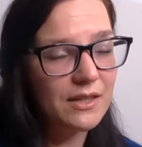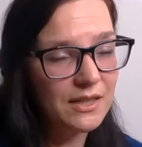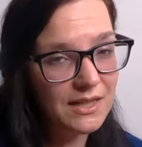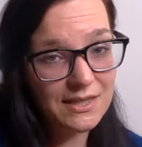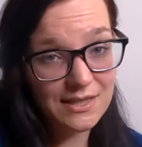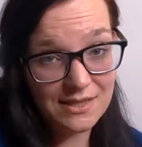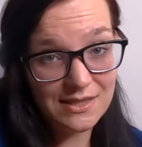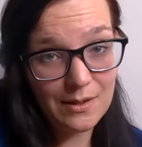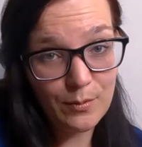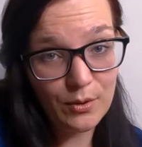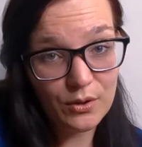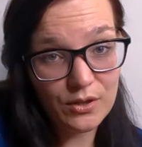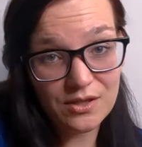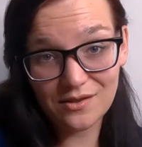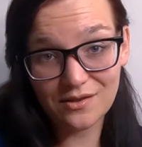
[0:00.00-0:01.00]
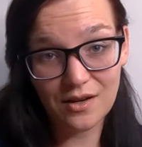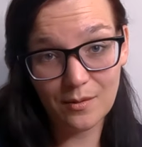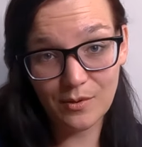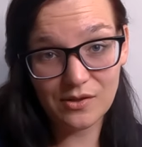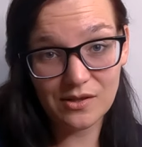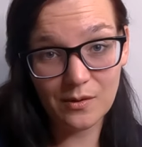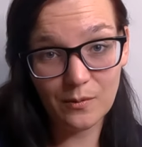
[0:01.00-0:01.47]
really a Disney person, so I
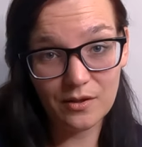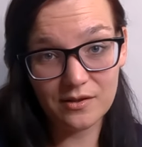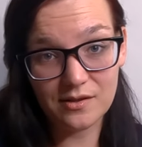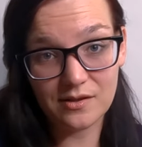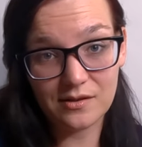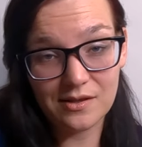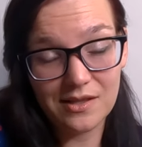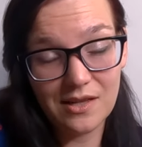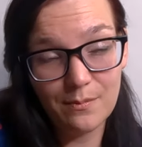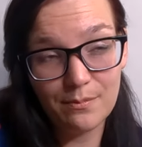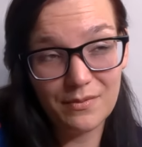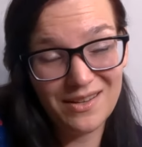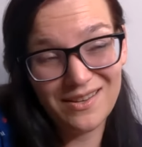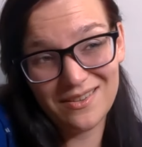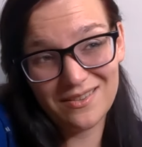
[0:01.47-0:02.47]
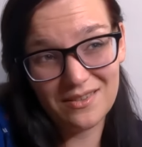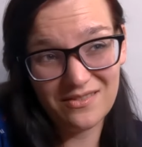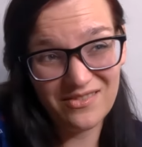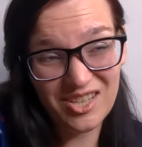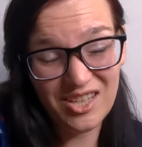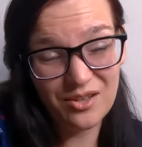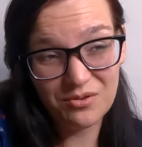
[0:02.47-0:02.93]
mostly wear this to sleep and in
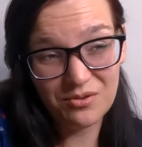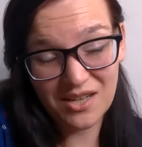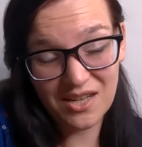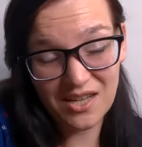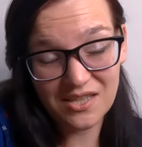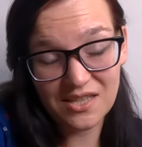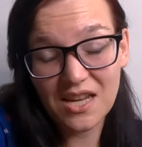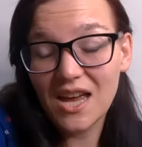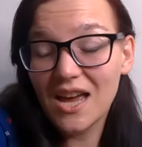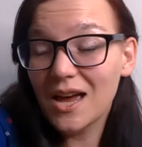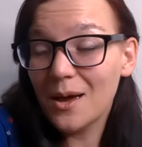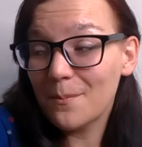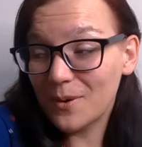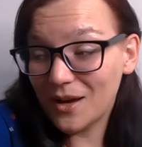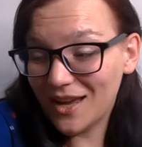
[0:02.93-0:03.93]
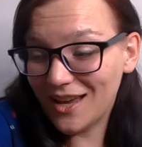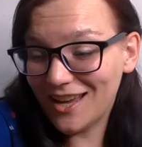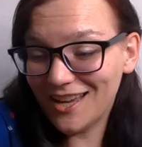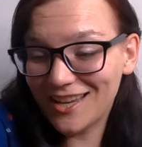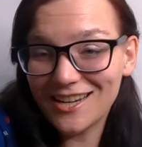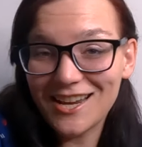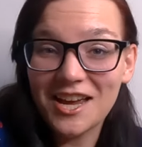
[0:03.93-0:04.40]
a video, I guess, but
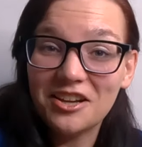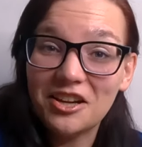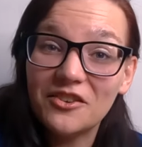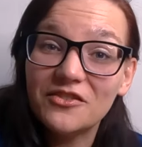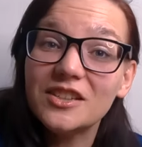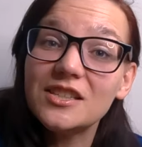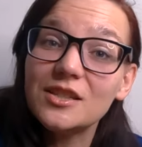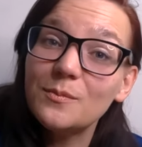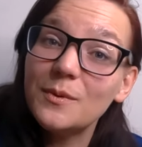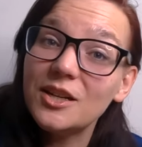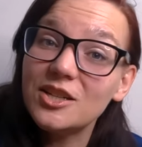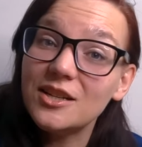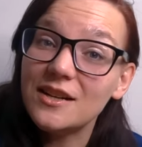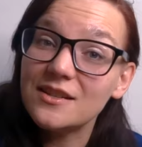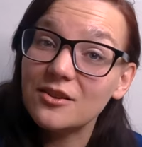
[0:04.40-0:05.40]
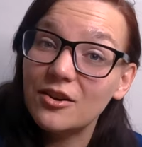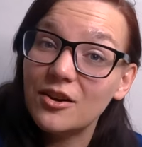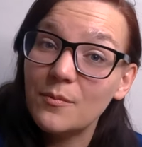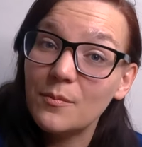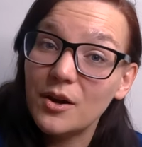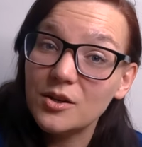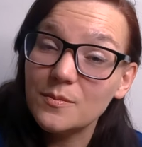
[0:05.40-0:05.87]
I love this so much, and I saw it
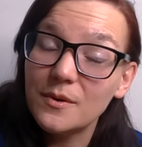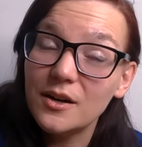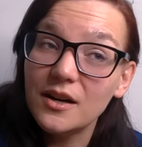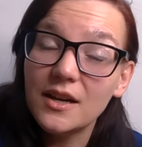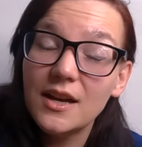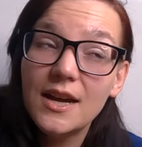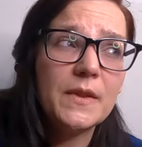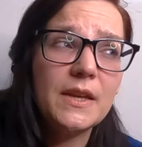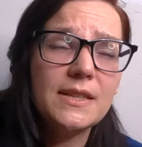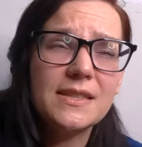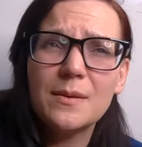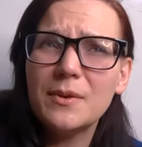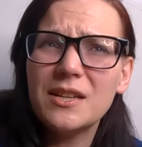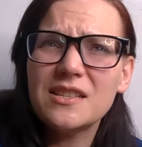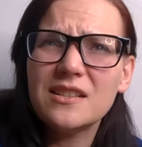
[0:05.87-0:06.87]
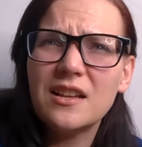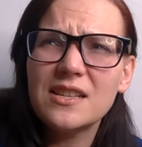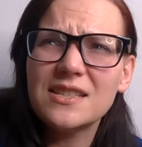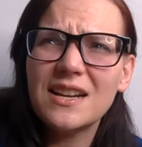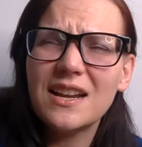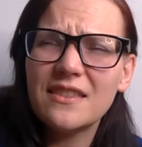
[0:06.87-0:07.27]
on Poshmark in somebody's closet.